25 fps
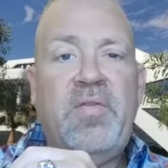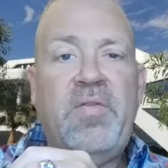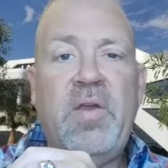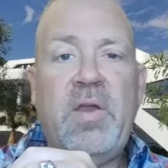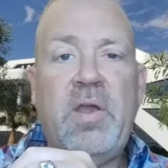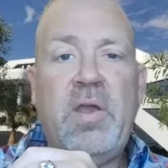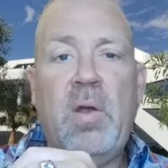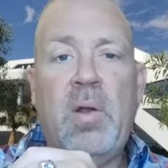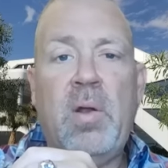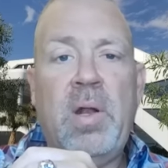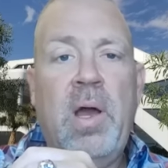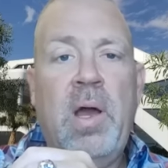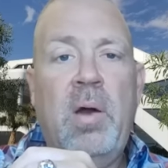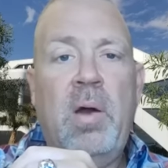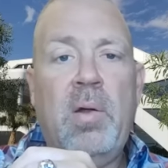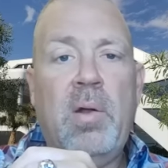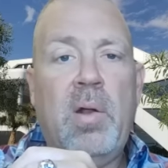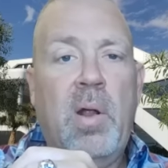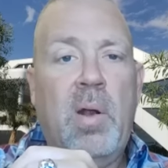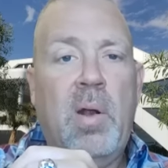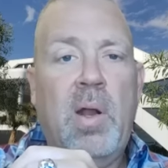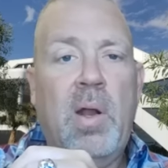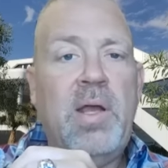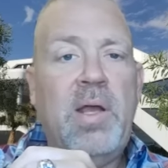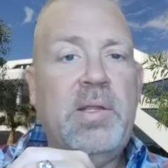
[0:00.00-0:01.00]
figuring
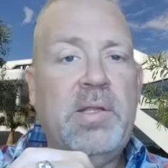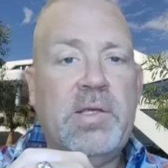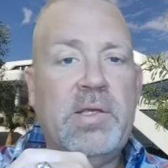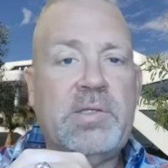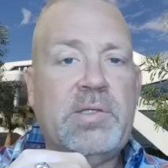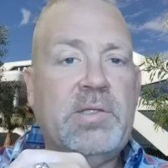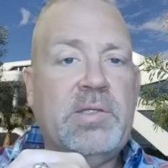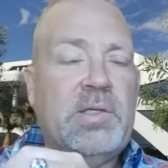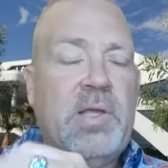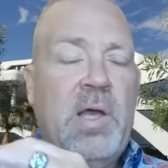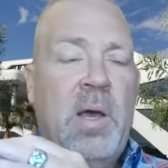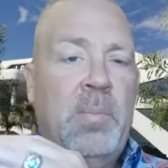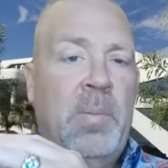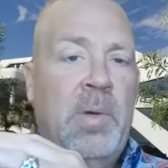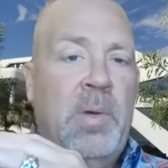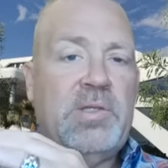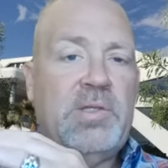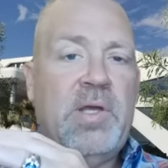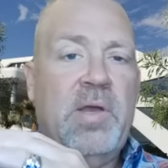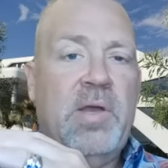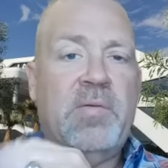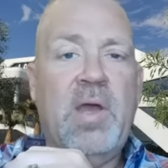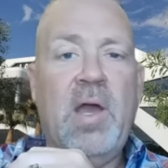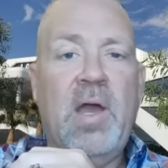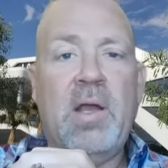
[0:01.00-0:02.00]
out, all right, this is how
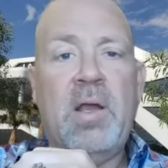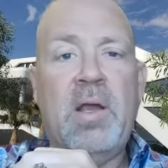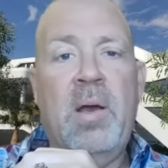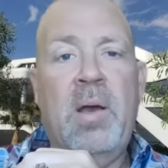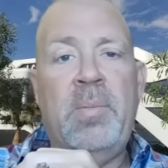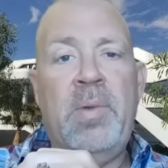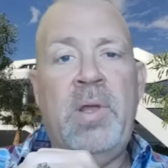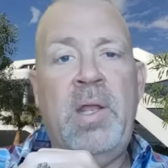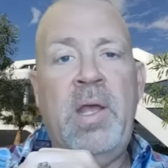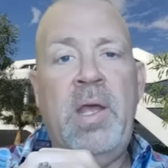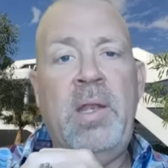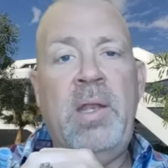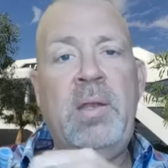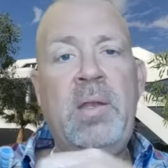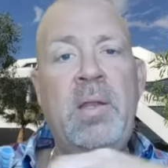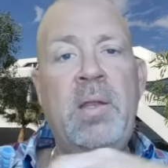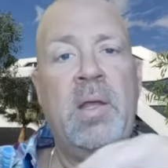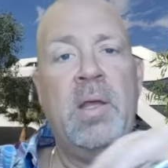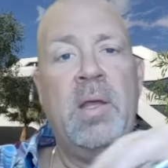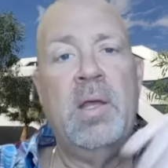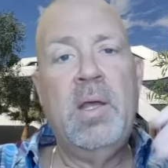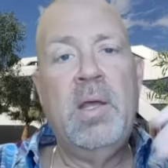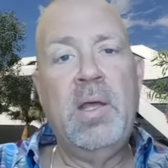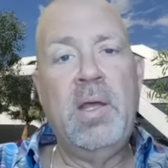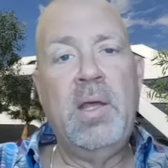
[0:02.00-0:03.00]
much I've got coming in.
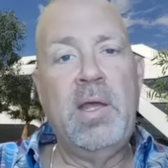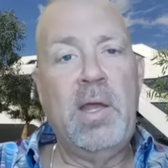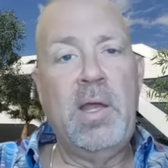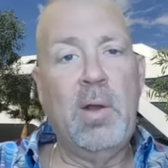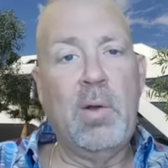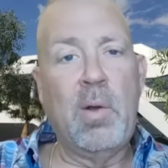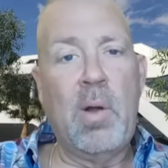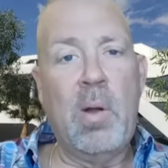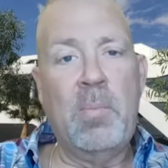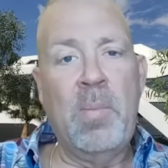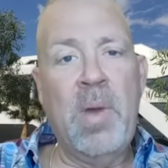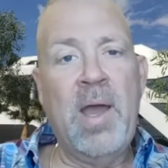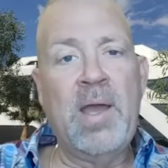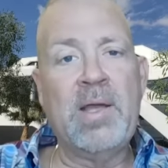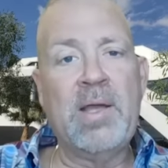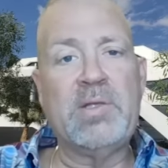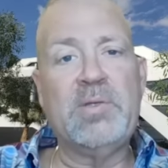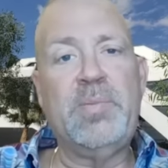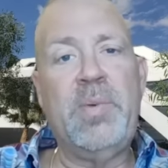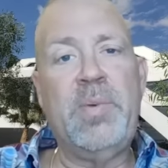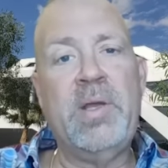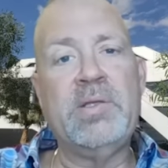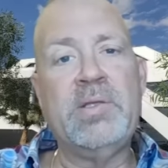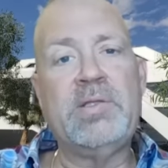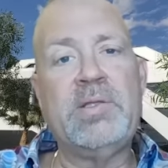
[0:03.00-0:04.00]
Here are my
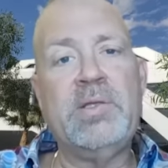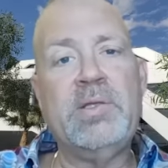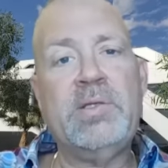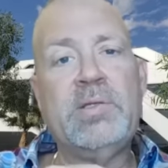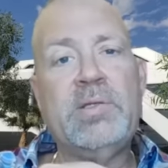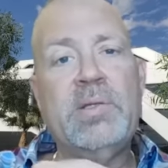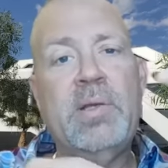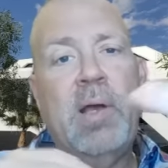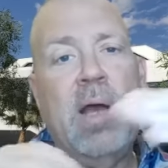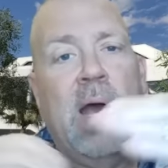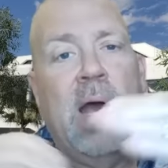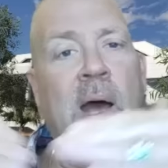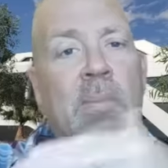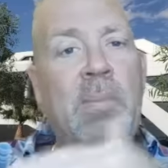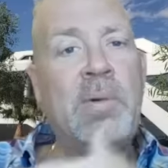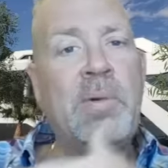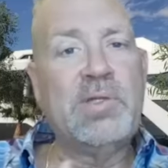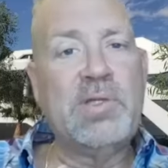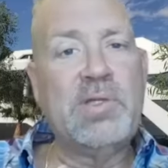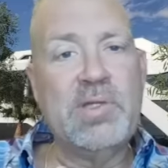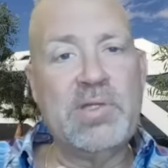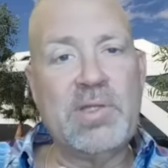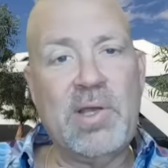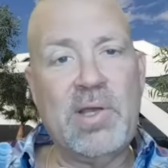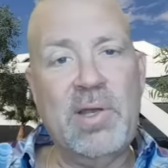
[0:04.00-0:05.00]
expenses. How
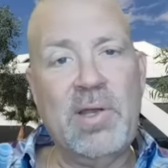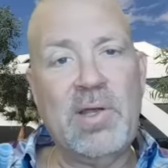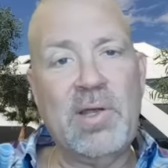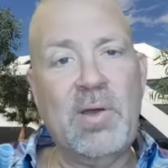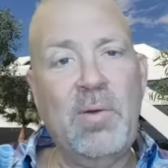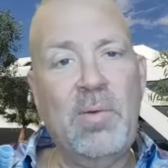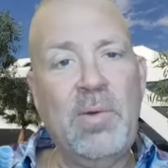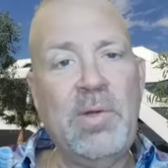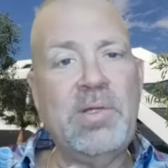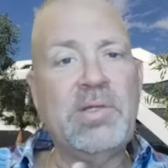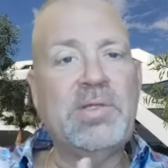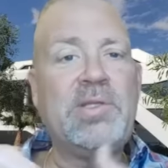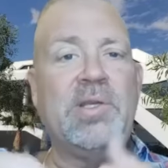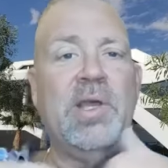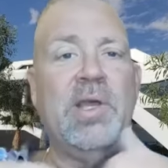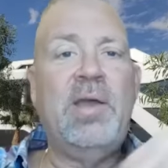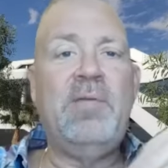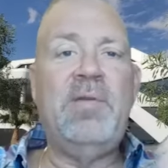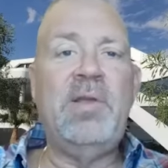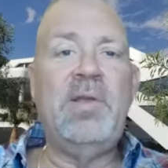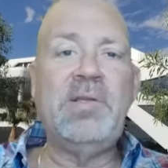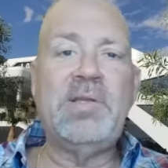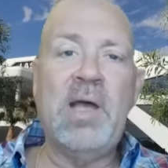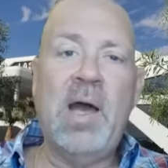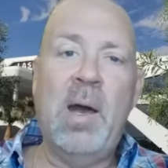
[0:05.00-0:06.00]
much is going to go into
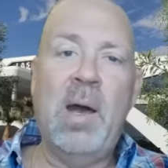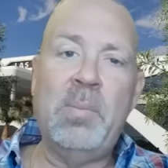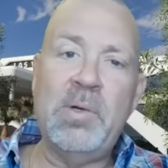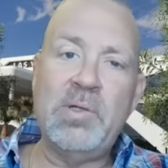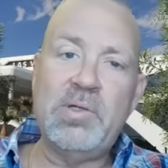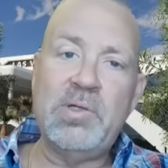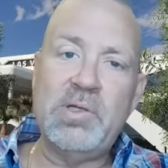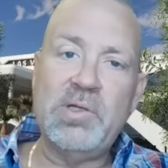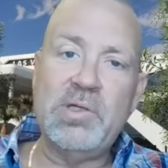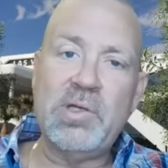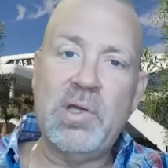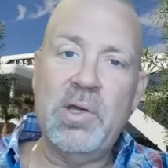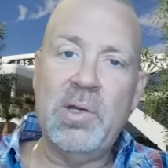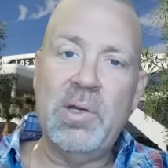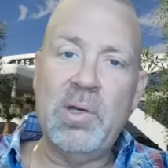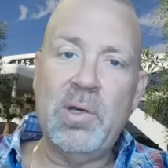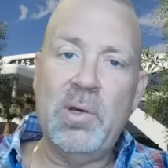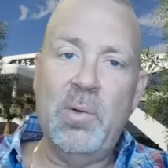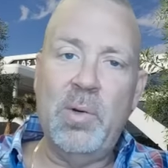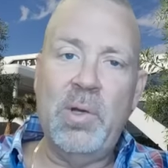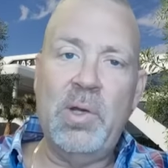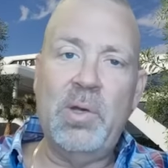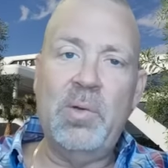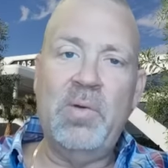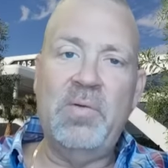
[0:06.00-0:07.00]
savings? How much is going to
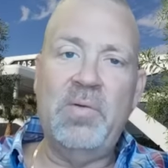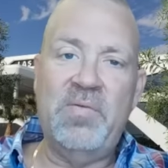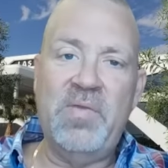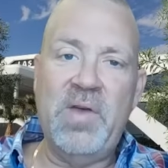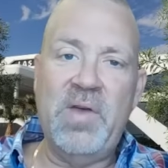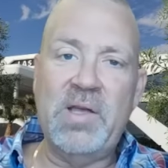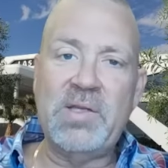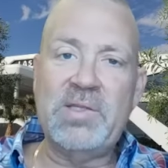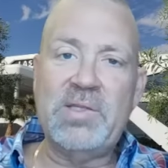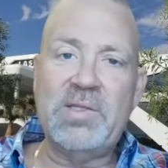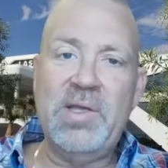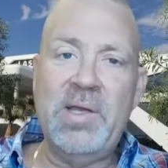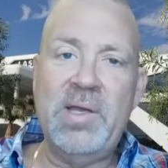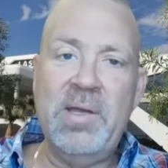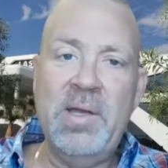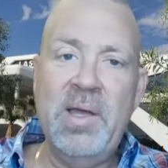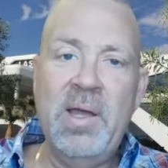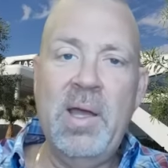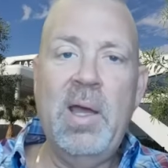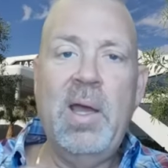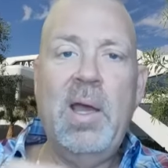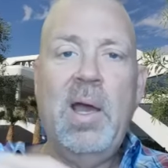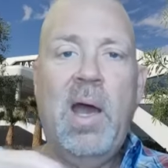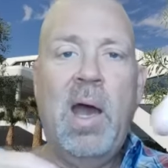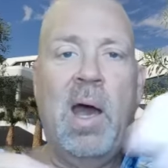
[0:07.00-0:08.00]
go into investing?
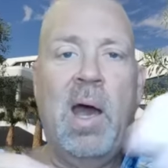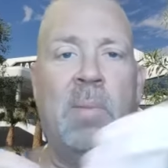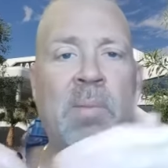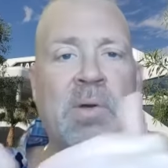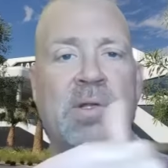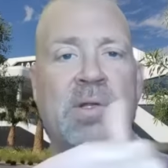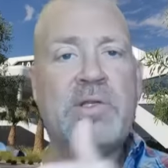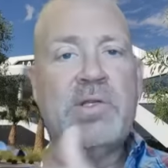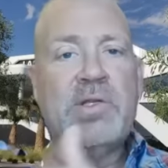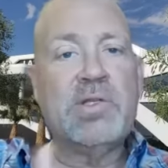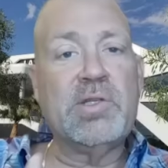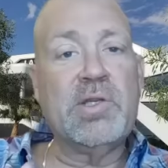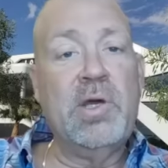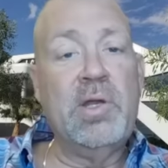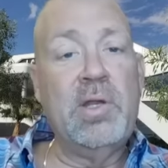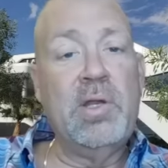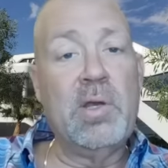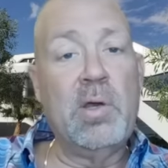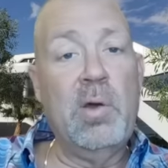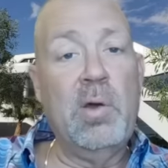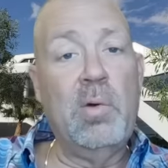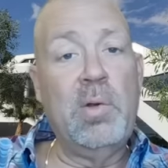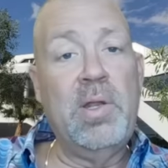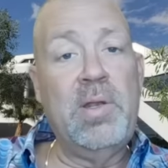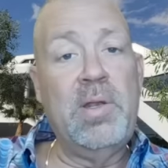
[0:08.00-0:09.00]
How much is going
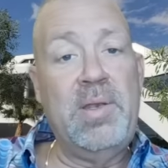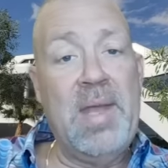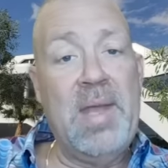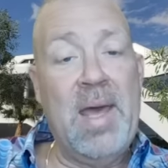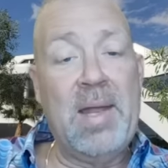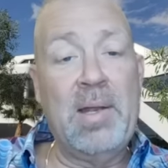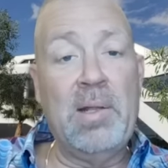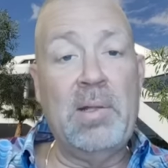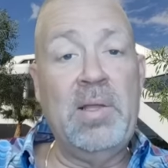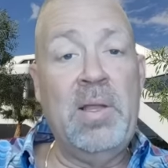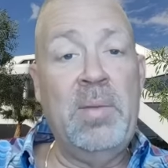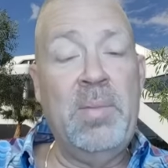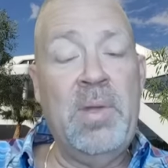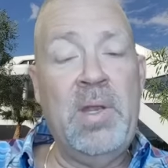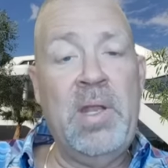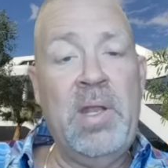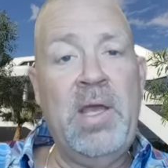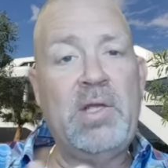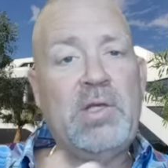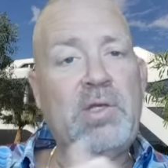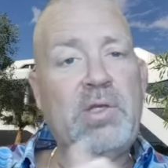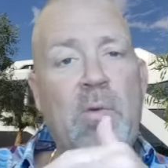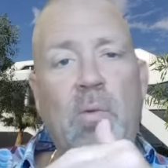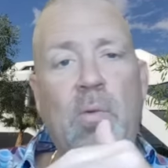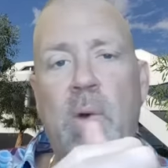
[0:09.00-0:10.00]
to go to debt
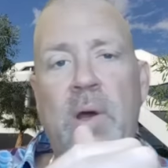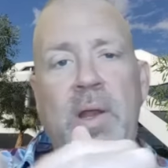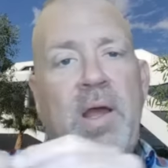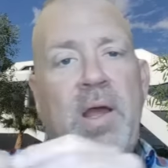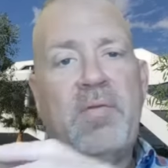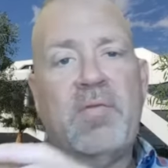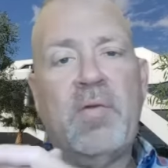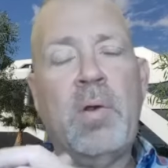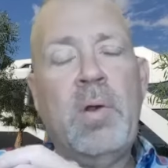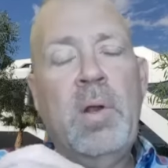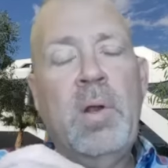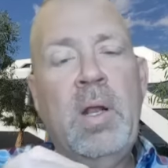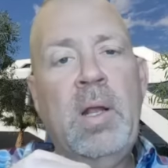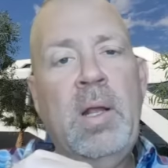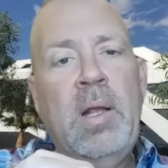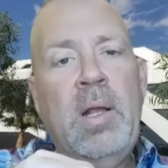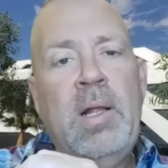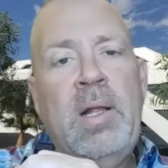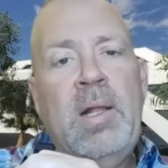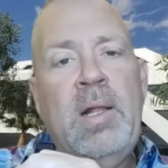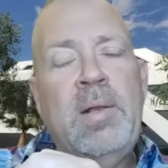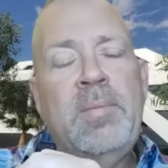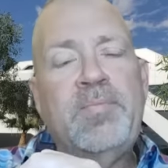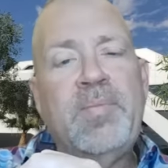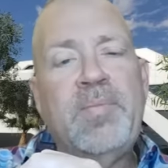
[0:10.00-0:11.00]
elimination? Whatever.
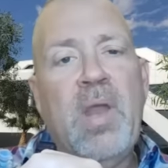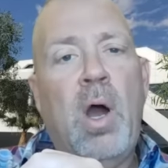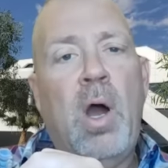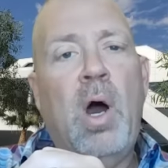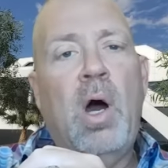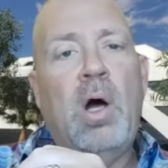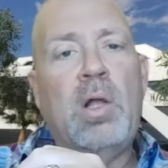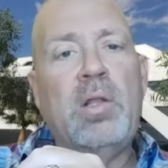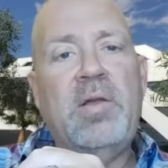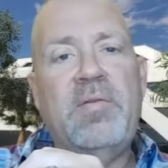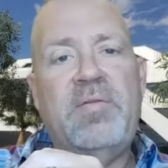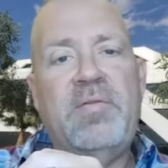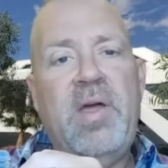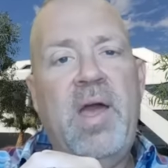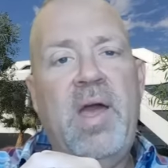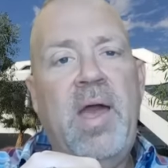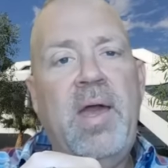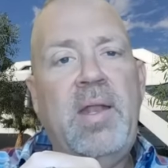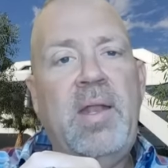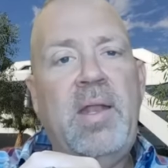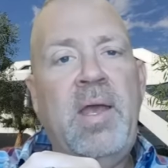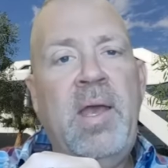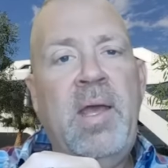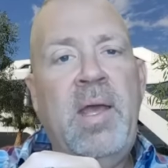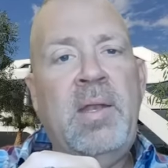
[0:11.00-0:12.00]
All of
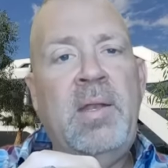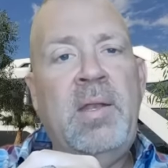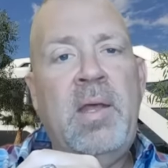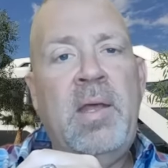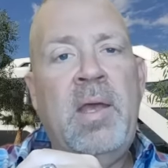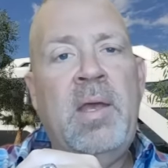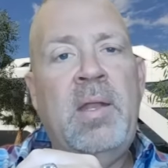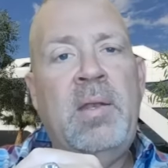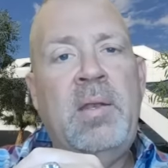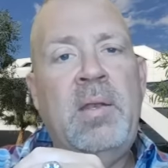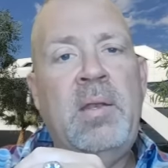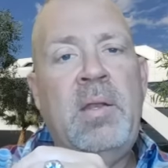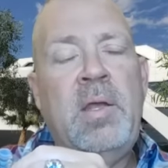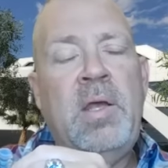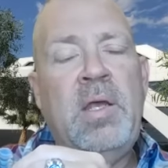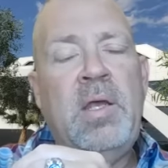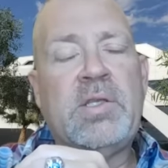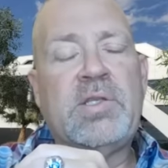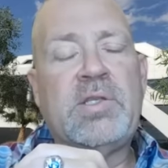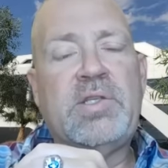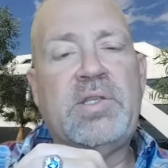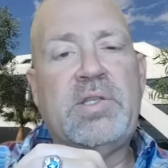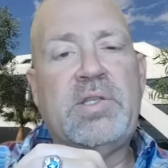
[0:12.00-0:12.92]
that. And